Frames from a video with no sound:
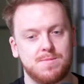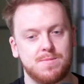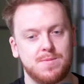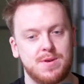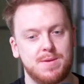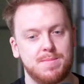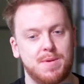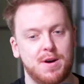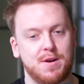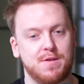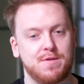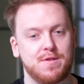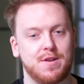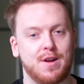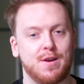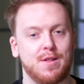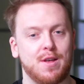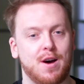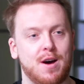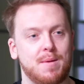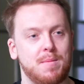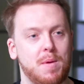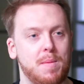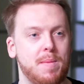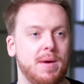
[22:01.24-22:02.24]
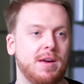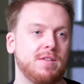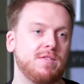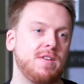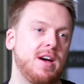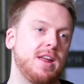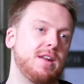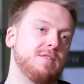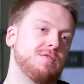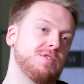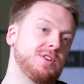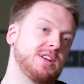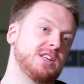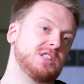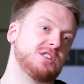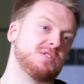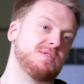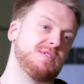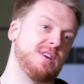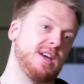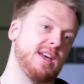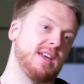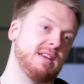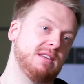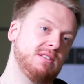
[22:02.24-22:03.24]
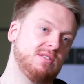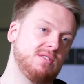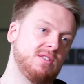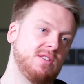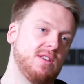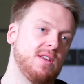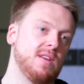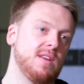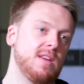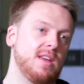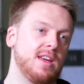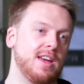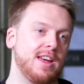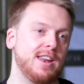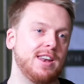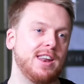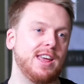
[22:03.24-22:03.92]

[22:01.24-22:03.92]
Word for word: we both know that I'm a big fan of Ricky Gervais, yeah.